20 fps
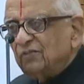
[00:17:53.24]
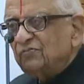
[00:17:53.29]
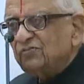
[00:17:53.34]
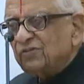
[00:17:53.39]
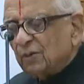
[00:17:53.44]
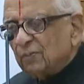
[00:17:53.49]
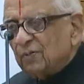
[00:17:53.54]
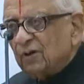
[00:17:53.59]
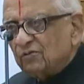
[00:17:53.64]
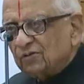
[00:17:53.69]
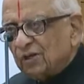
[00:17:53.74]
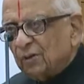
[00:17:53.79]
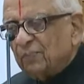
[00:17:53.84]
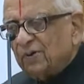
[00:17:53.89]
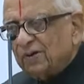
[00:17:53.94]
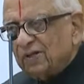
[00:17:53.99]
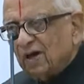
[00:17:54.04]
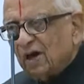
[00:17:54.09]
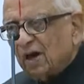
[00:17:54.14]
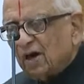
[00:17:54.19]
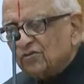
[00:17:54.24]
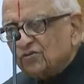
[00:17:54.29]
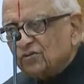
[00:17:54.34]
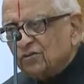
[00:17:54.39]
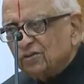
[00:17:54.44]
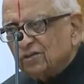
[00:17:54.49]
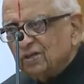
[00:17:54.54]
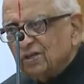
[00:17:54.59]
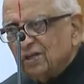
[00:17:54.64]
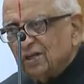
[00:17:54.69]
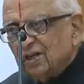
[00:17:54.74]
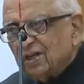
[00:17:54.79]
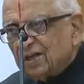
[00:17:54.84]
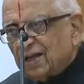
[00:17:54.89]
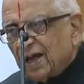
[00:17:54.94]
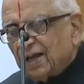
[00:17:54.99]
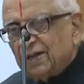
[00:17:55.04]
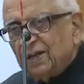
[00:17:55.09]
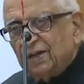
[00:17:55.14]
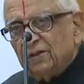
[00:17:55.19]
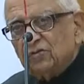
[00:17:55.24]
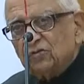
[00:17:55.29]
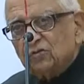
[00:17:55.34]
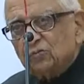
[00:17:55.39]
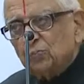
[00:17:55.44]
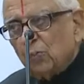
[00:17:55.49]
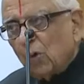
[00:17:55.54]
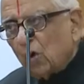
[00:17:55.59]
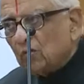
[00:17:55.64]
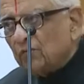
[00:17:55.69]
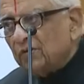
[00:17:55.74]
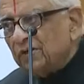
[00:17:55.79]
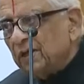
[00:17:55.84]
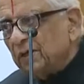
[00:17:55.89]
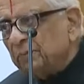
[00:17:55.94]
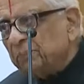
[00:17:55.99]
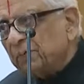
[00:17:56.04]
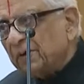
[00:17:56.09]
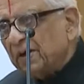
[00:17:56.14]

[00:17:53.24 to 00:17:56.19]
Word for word: If some, somebody asked, Can I smoke when I